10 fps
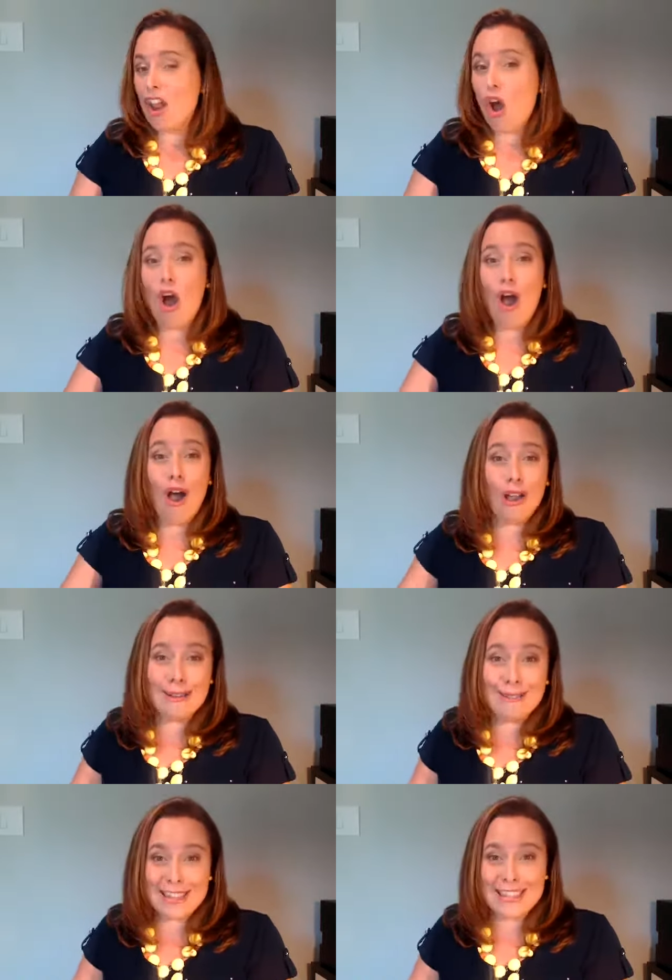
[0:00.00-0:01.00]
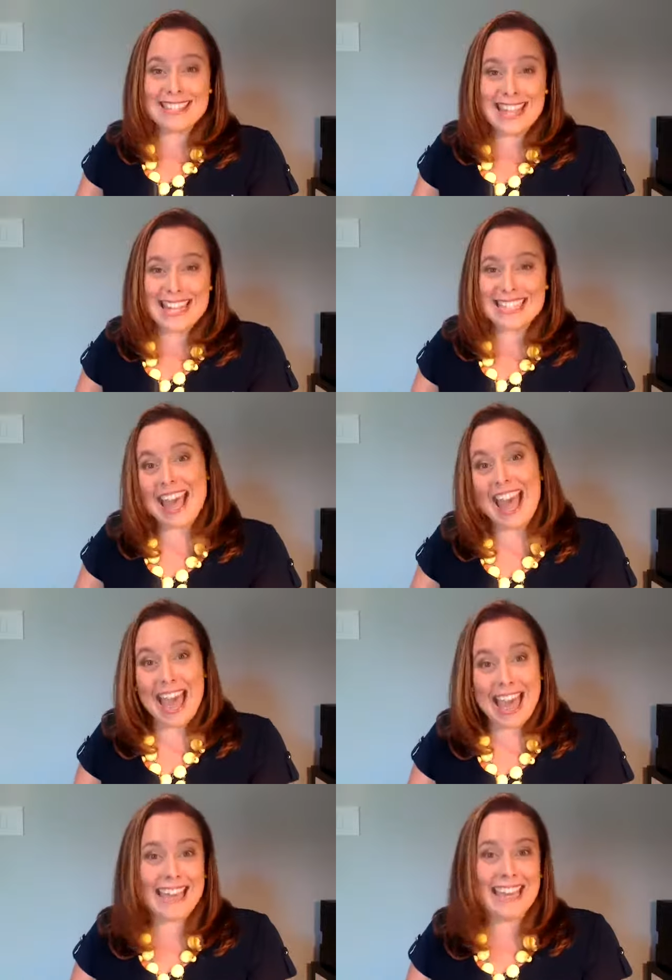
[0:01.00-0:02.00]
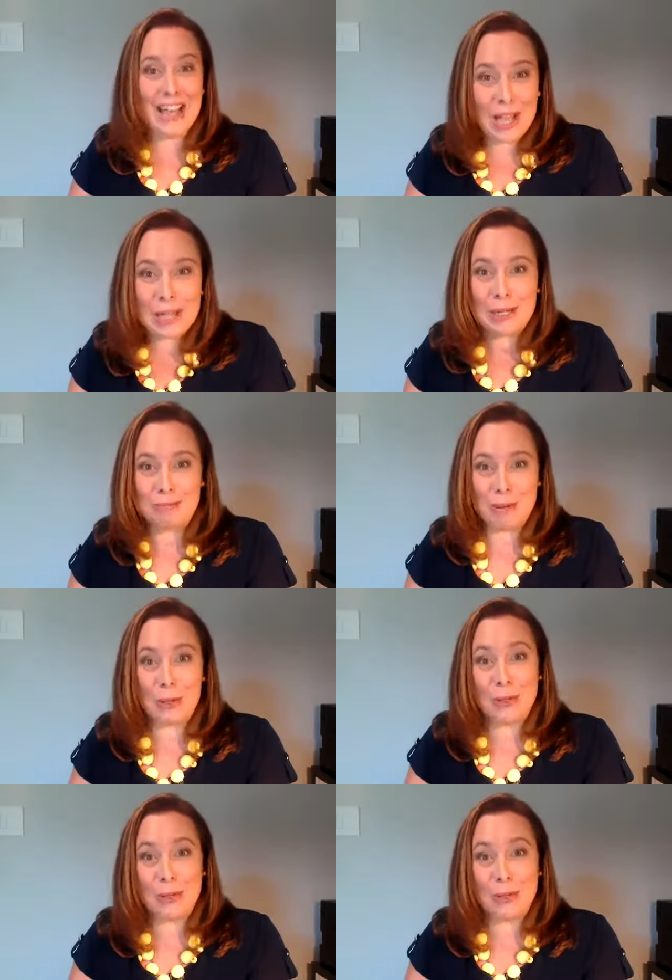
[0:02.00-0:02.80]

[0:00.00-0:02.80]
And all of these things add up